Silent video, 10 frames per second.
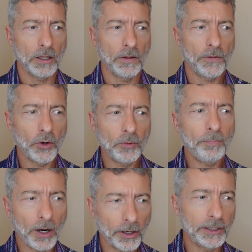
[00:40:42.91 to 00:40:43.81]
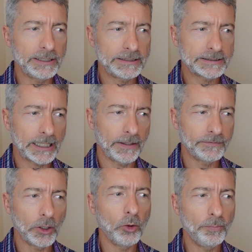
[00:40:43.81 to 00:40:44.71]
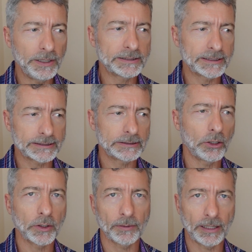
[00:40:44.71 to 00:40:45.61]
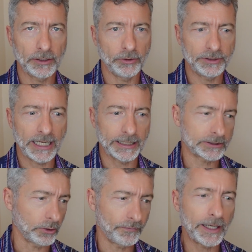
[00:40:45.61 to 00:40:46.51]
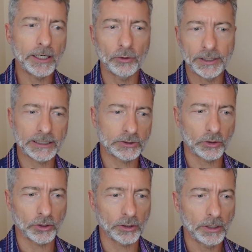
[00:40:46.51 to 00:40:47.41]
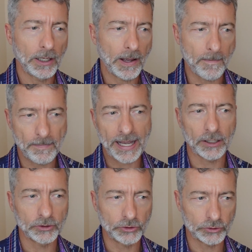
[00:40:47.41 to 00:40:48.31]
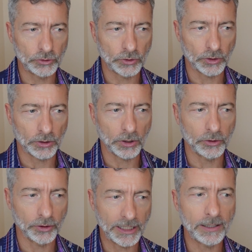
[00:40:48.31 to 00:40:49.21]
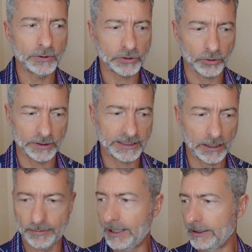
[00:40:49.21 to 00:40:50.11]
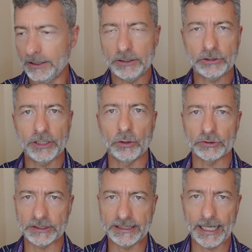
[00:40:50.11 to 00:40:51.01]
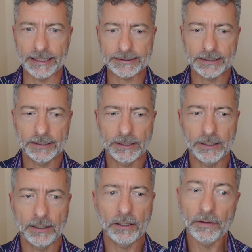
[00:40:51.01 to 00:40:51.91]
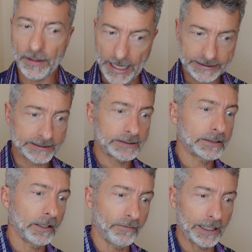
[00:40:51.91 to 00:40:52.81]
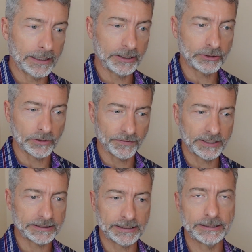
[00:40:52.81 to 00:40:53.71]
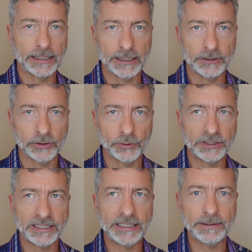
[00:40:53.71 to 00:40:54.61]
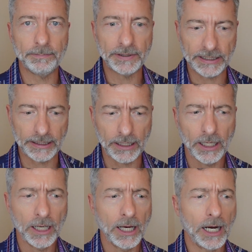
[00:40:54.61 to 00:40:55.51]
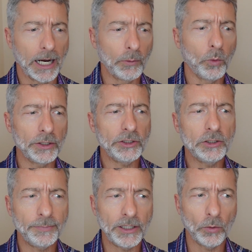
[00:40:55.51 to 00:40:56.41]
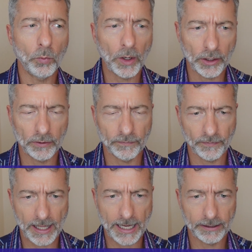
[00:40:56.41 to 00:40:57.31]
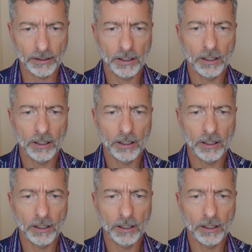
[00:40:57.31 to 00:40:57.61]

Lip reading: third parties have no business knowing about your debt. So if they go next door and bang on your door, on your neighbor's door, and tell them, hey, she owes a debt, that's a violation of 1692 CB. I want you to be aware of that